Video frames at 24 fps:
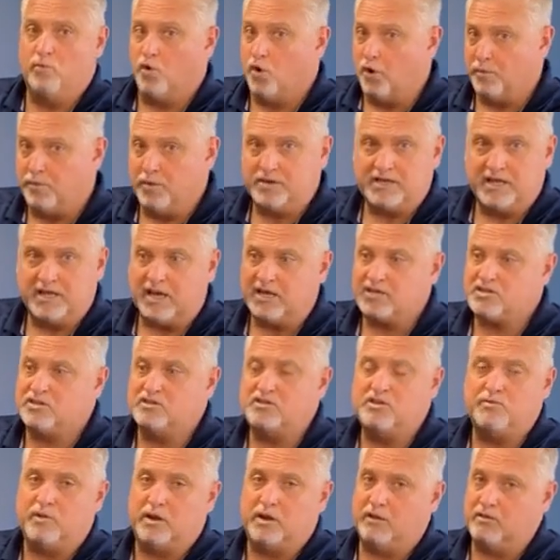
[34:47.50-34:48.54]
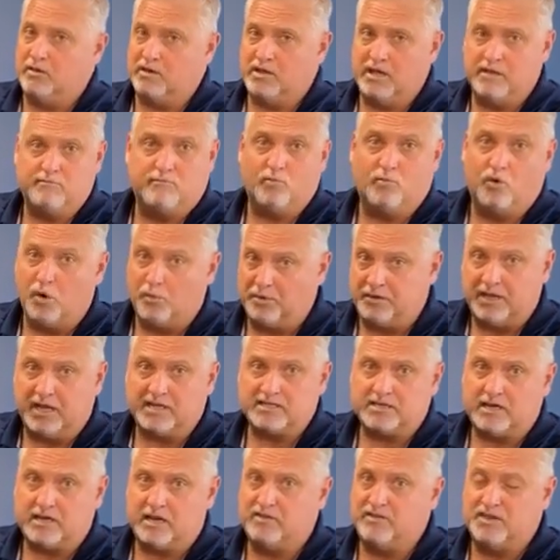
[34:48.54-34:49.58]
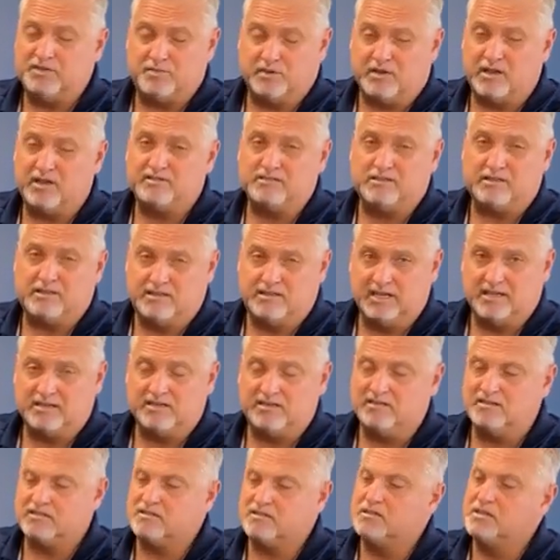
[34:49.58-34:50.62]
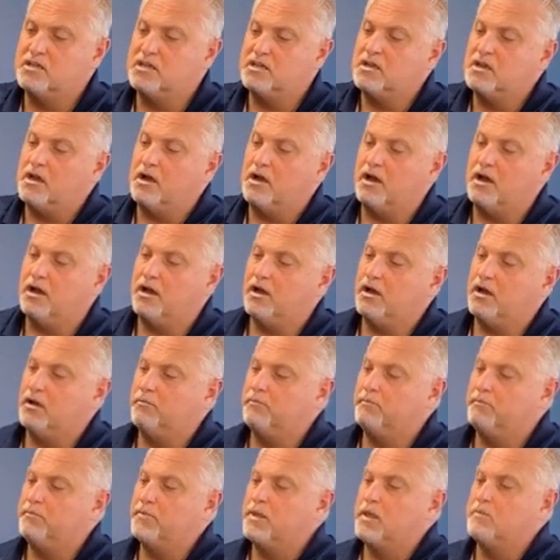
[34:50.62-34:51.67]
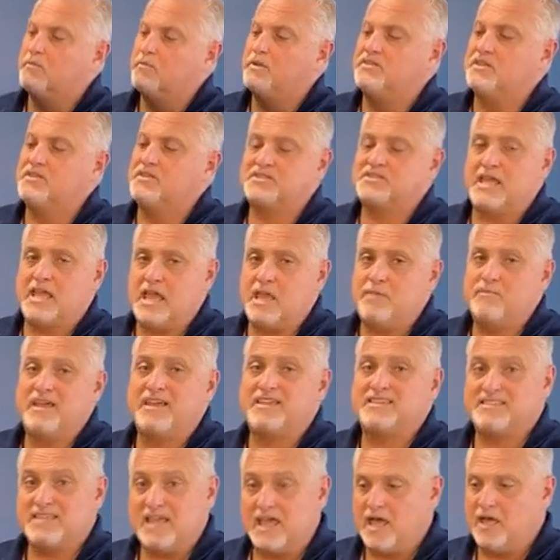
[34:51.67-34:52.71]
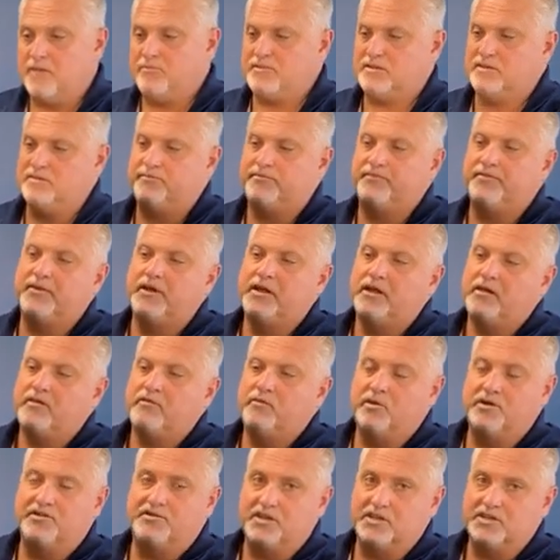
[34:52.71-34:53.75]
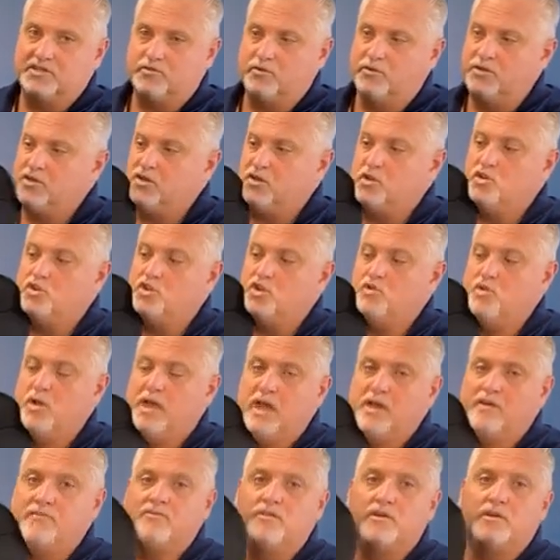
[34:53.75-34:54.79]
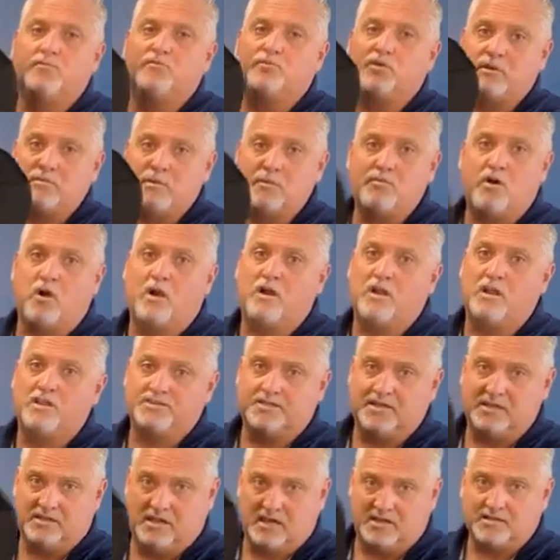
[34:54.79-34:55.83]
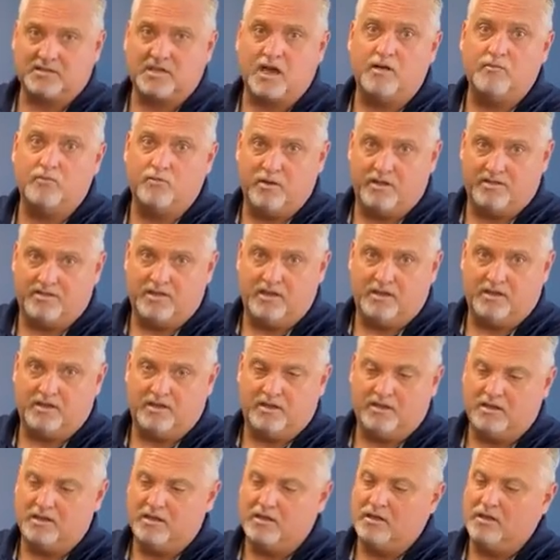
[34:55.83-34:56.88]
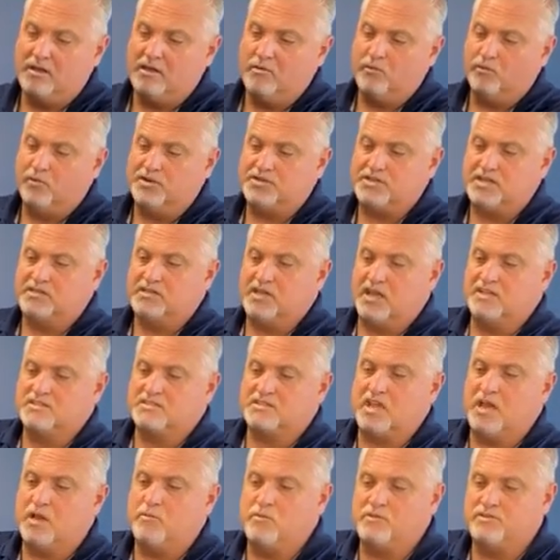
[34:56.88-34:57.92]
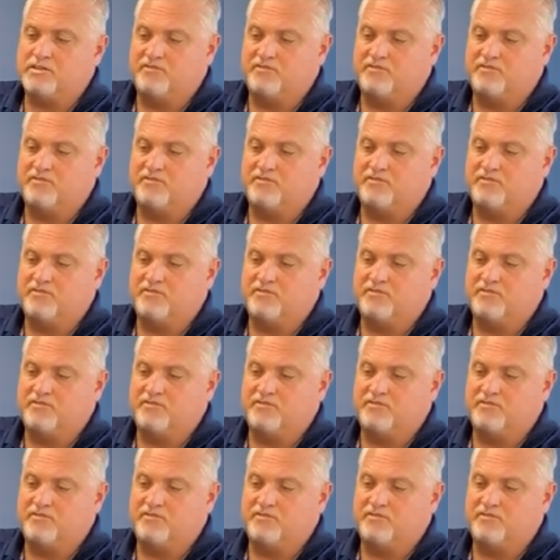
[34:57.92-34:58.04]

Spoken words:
more protection, you're probably gonna get more protection out of this because of the thickness. But the same, except with this one, you do have the premium harness that does come with it. which it does come